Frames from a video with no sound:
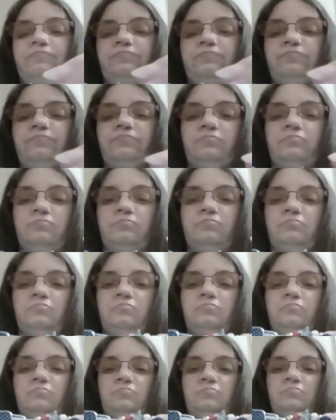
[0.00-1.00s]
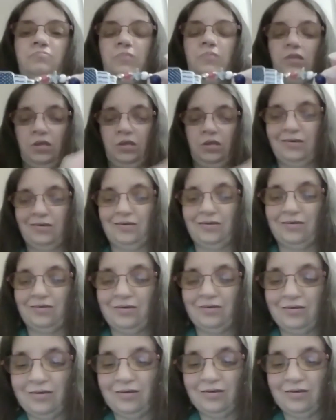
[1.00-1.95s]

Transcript: [no speech]